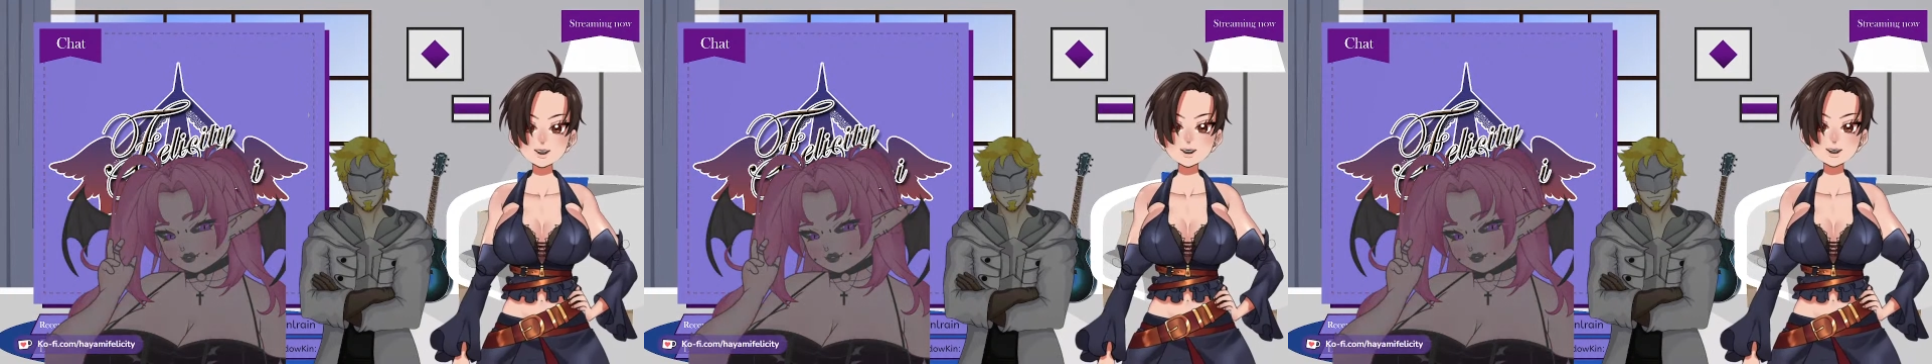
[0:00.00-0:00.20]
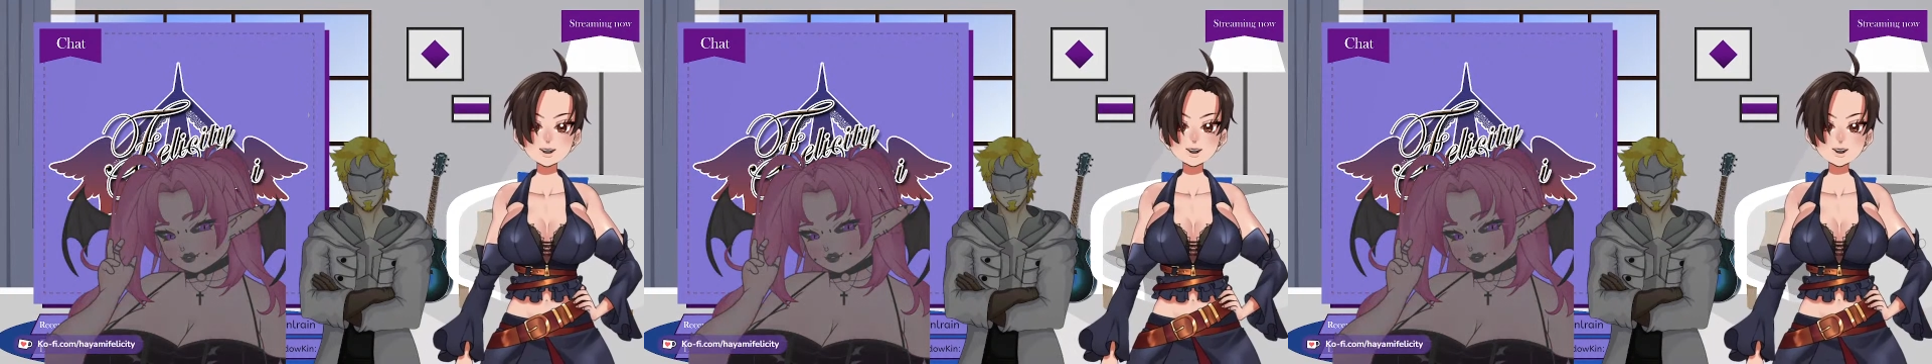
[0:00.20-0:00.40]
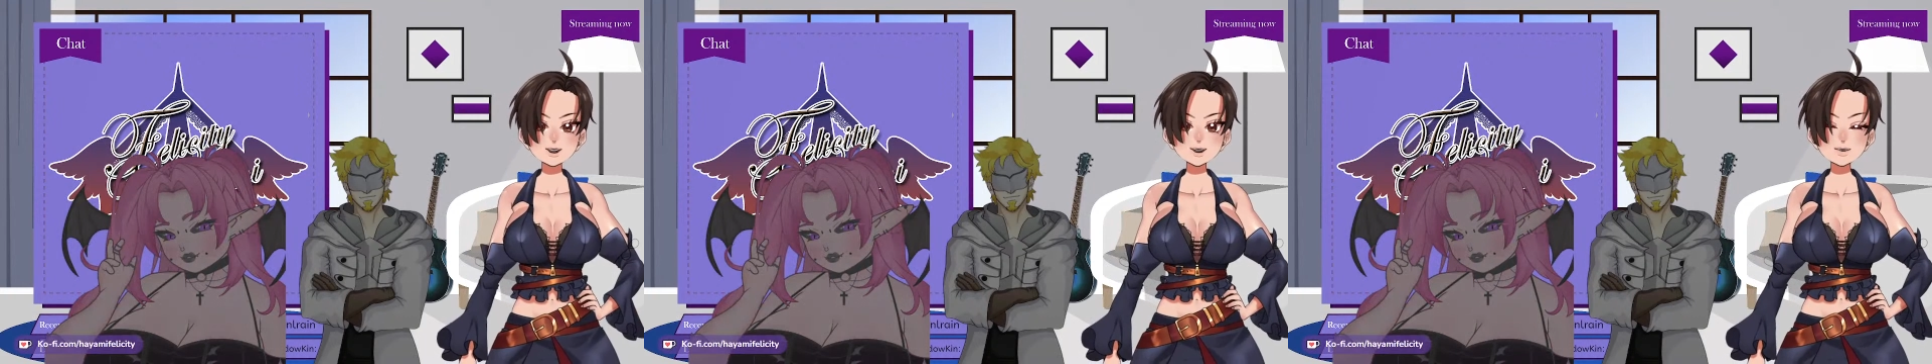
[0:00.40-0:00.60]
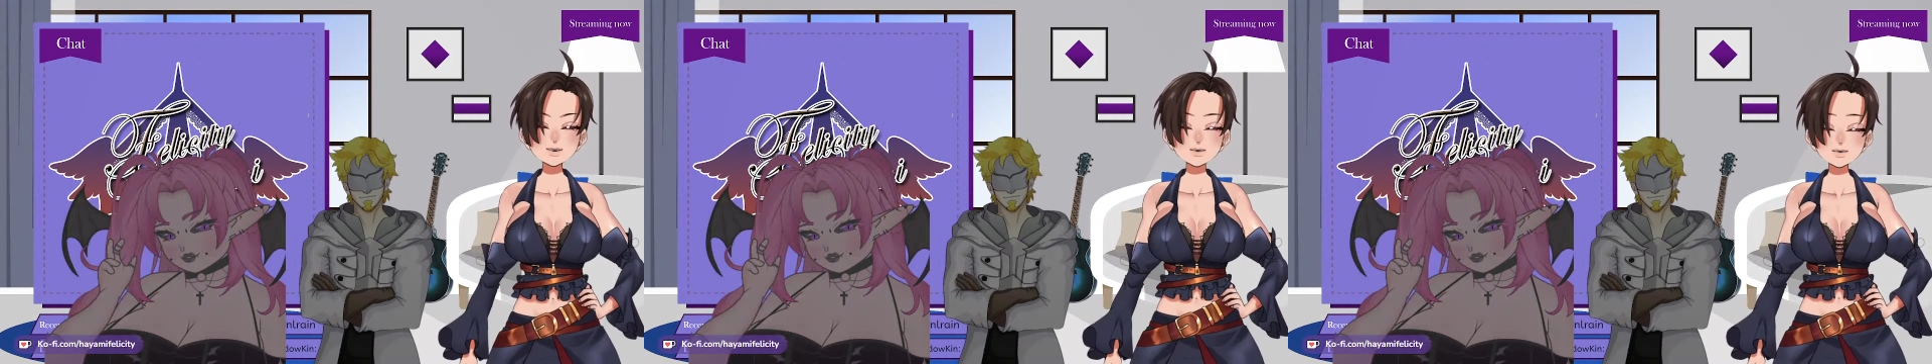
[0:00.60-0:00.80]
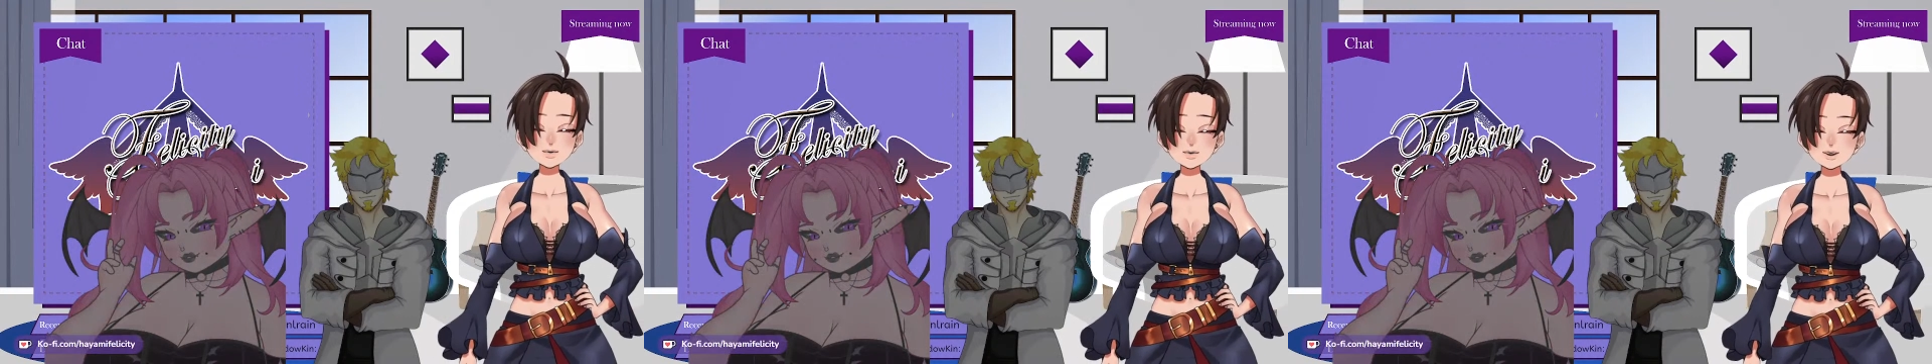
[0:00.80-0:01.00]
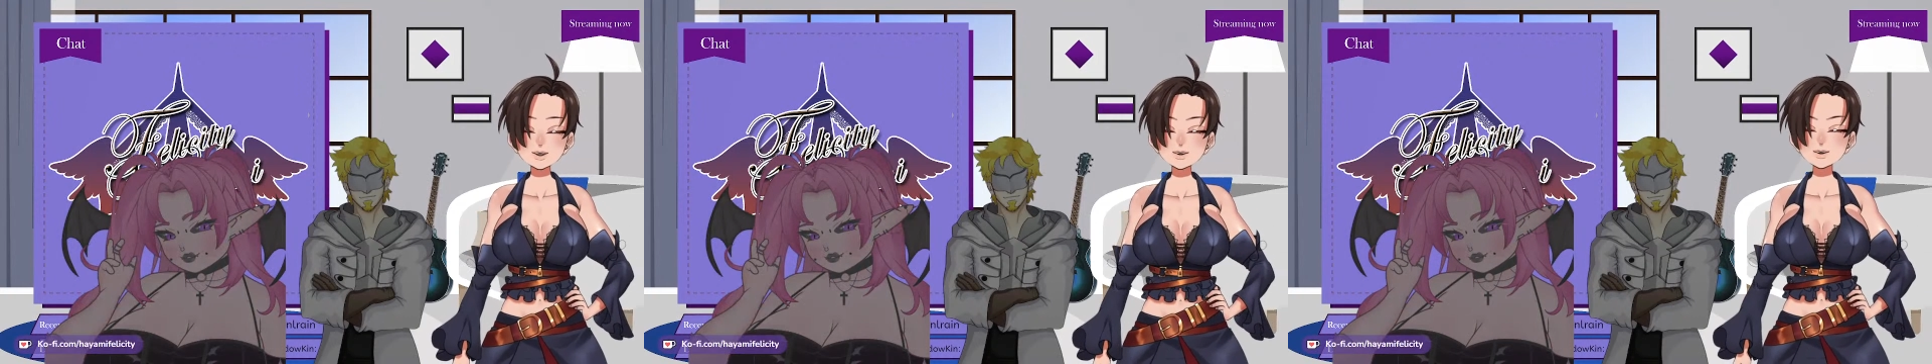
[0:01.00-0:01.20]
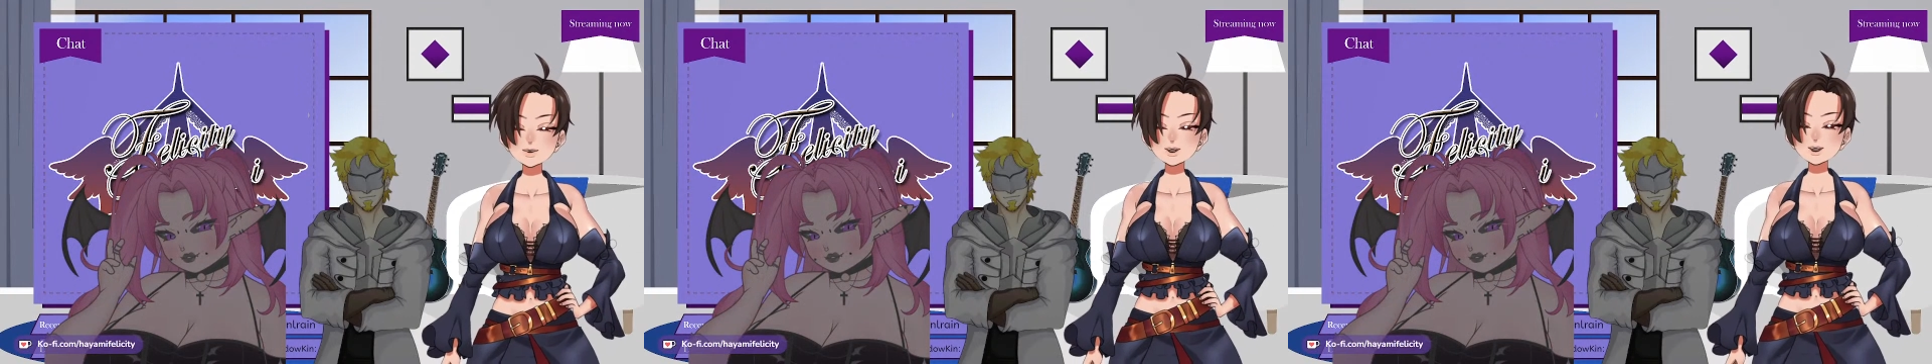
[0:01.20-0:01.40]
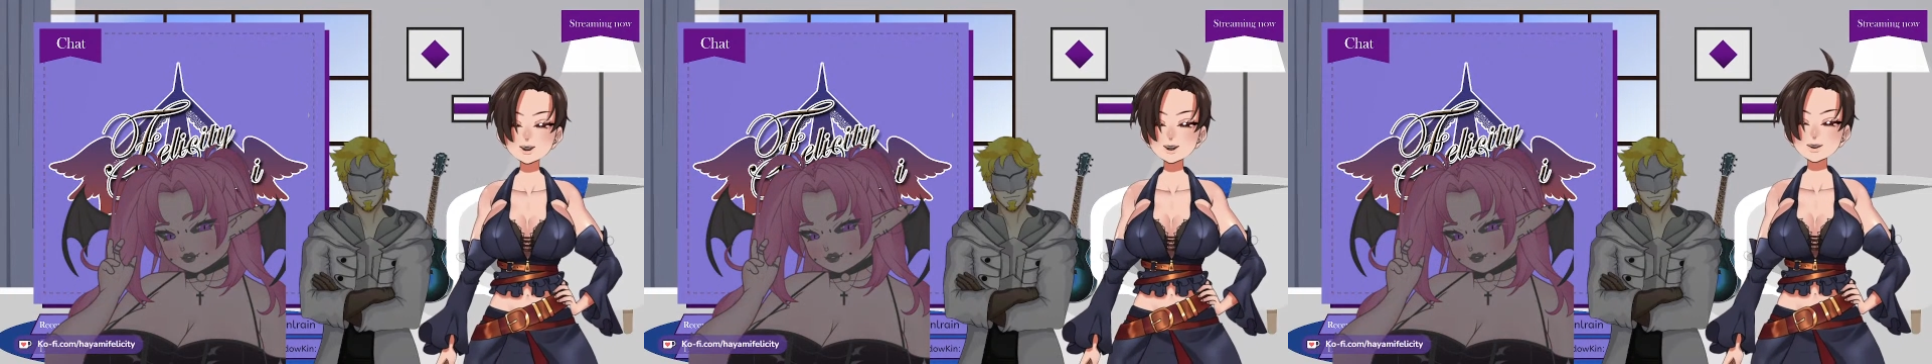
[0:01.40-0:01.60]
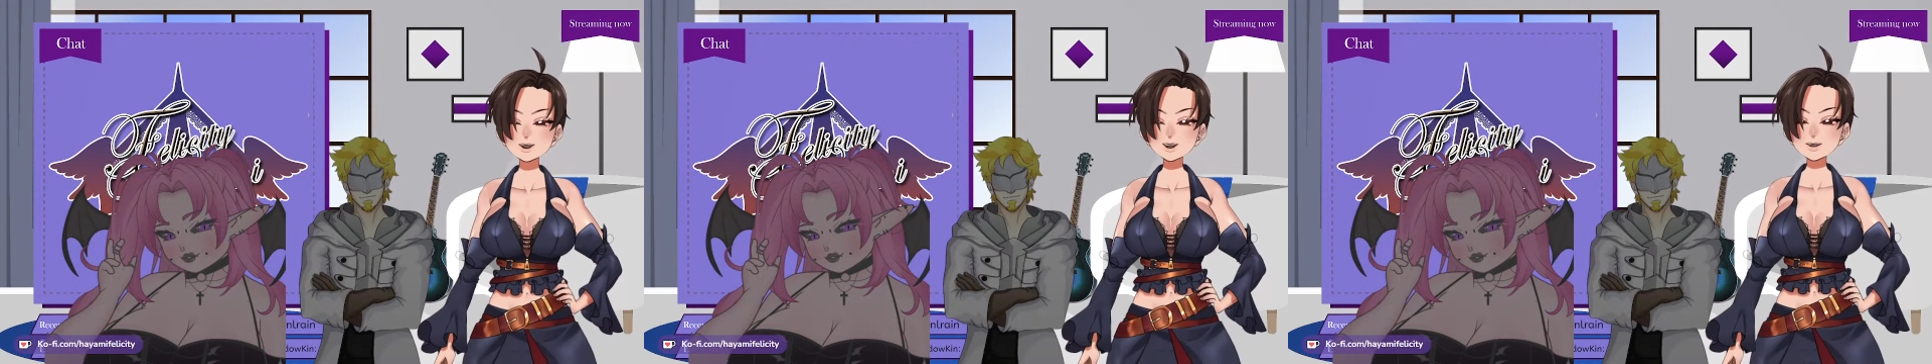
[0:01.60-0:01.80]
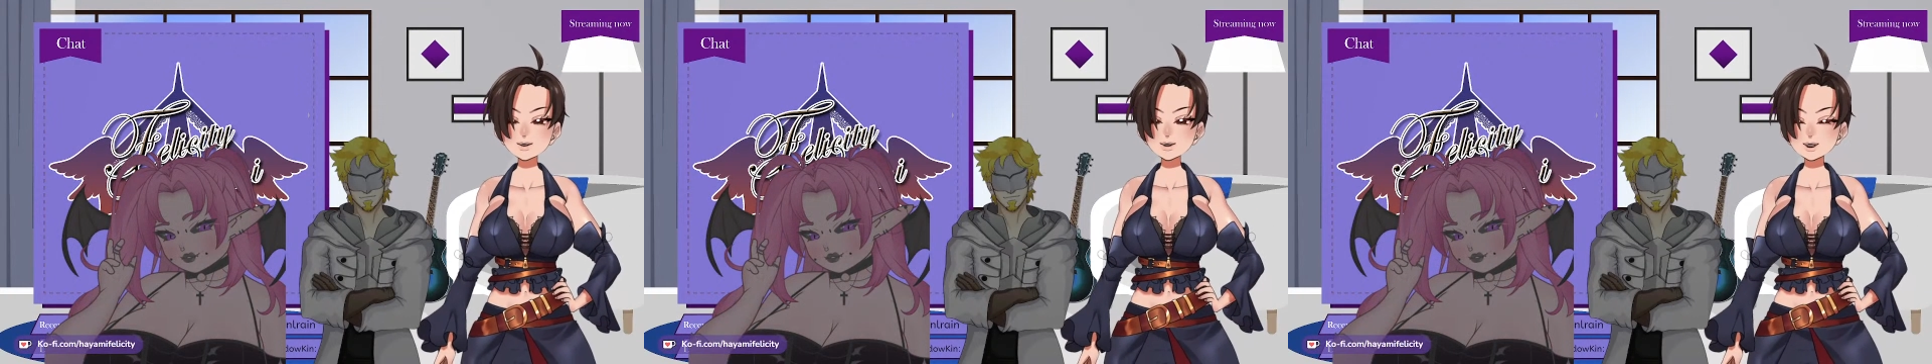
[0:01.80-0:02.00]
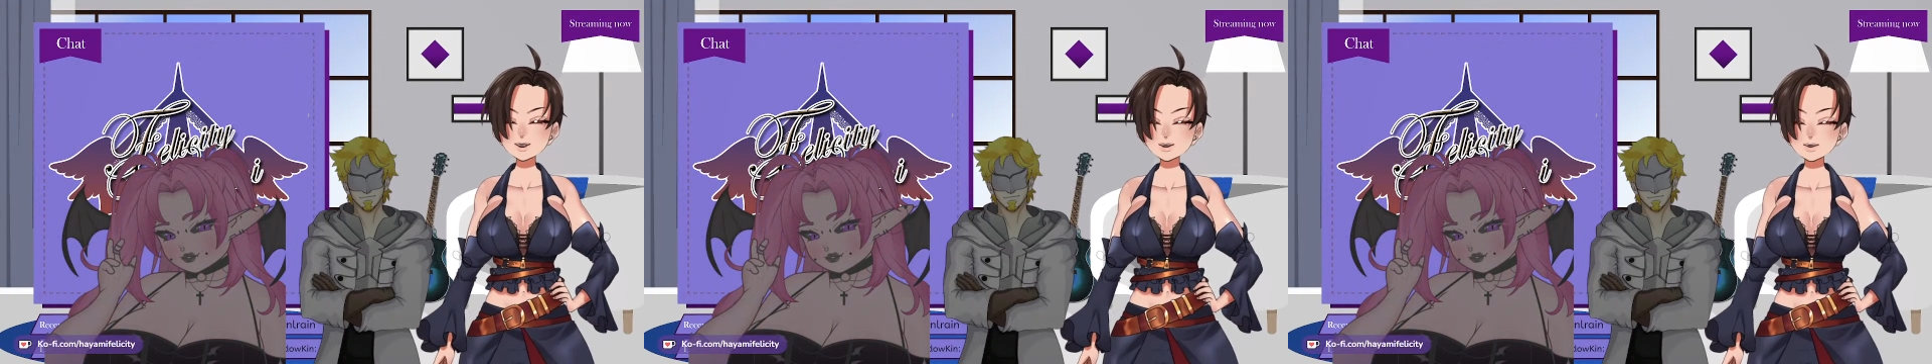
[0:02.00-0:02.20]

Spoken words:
it's one great big